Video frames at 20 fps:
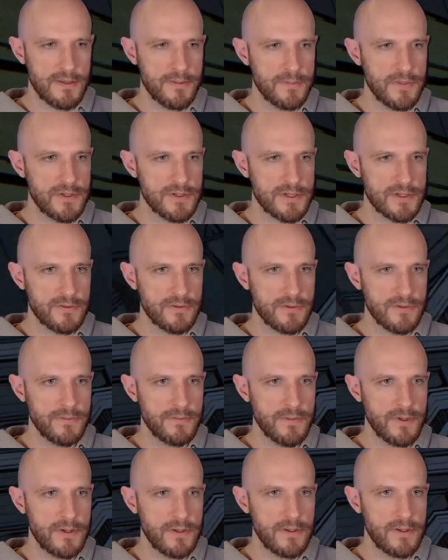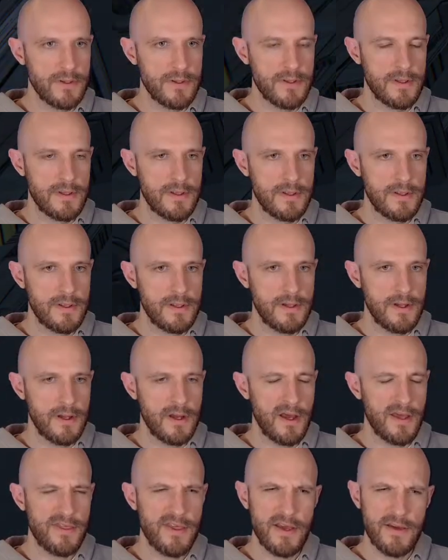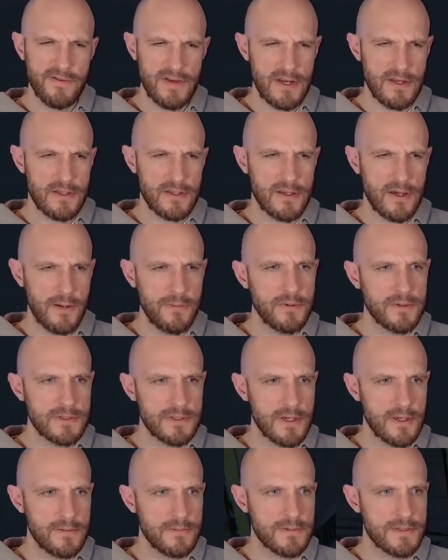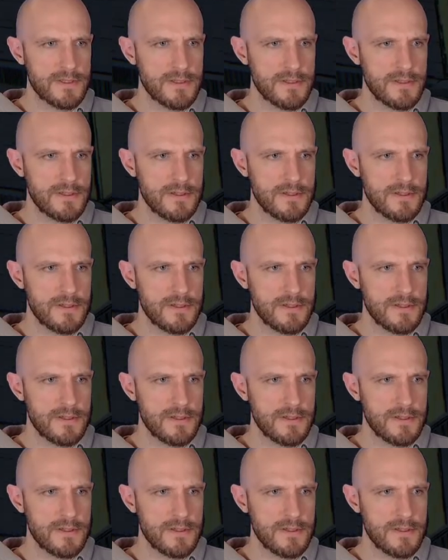the music room. I think I've had it a couple of times.